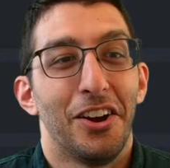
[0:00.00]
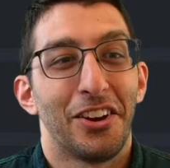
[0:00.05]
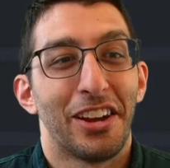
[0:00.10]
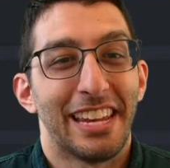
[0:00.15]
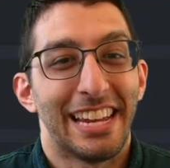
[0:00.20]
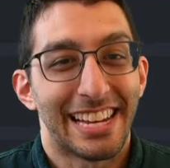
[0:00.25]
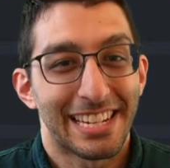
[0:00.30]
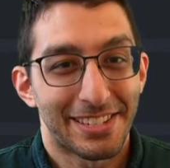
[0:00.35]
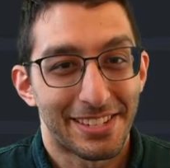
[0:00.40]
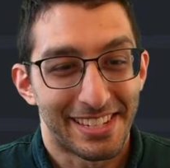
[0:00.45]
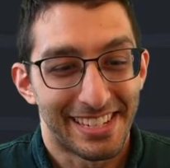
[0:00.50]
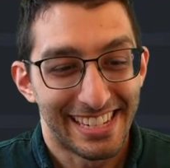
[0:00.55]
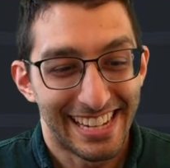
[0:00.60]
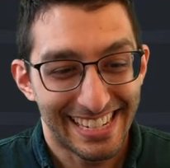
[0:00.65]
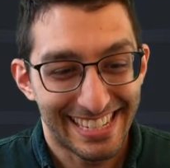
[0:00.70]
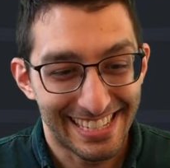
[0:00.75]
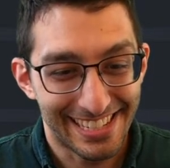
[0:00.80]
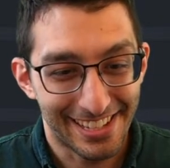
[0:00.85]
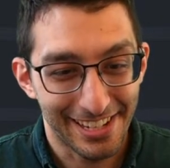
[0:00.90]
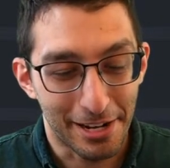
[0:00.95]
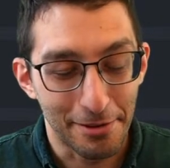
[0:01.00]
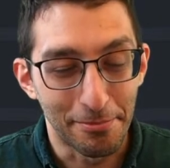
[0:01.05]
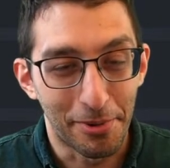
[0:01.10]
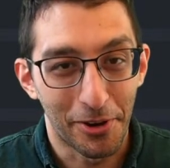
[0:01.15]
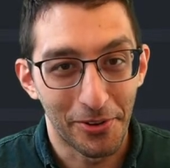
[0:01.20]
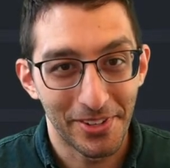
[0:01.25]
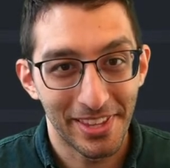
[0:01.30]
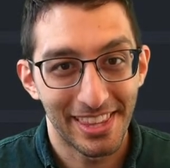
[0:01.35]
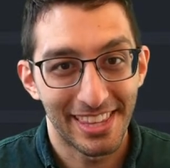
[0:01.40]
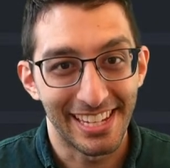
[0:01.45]
Okay, next is the
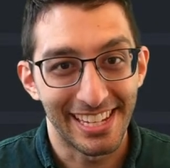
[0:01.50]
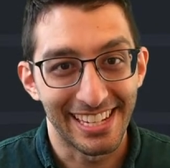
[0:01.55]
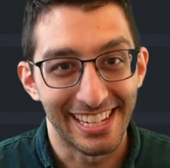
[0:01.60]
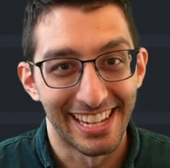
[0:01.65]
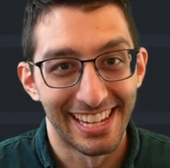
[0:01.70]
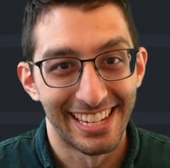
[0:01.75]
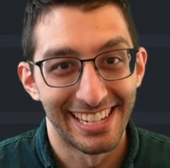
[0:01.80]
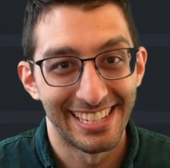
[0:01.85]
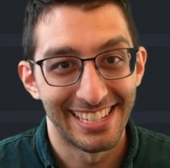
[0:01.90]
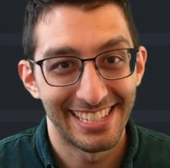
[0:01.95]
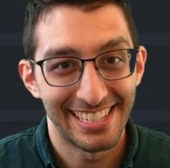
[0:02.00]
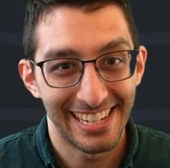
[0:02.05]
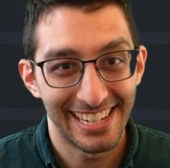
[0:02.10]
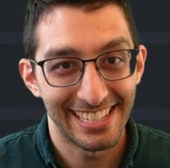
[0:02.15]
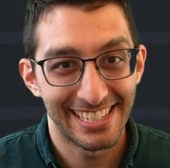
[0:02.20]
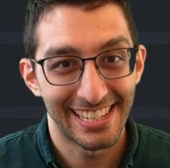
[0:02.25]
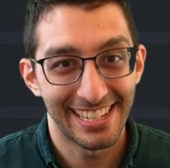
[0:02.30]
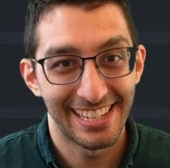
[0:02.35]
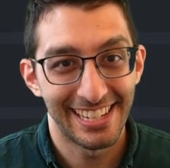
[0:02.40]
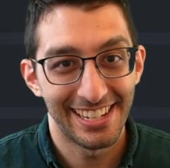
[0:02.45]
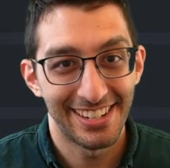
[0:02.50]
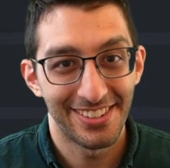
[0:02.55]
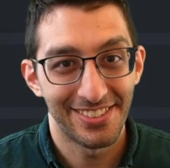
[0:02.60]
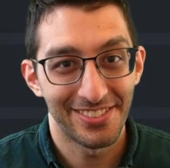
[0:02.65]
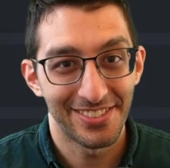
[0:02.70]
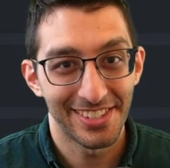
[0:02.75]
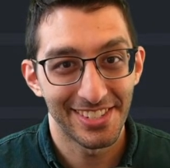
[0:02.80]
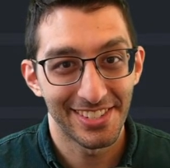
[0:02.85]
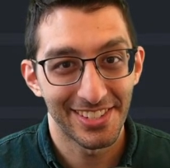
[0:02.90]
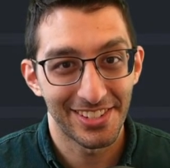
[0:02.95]
component thing. JSON
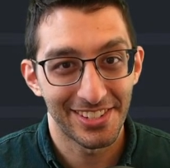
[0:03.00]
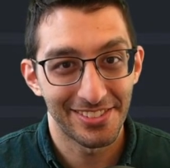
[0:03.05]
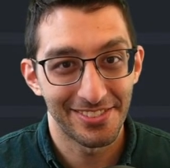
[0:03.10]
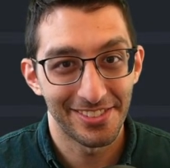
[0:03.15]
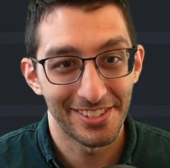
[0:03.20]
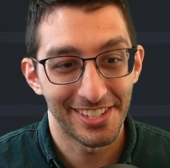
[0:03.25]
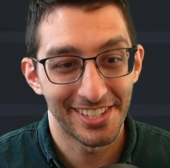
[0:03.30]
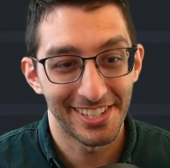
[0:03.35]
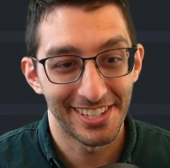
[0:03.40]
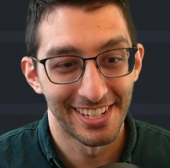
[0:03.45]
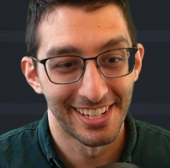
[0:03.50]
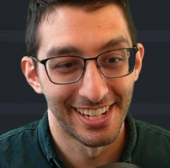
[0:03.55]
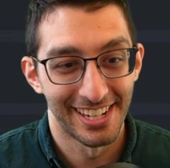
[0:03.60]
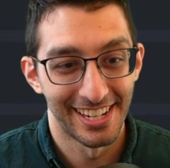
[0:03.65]
resolver.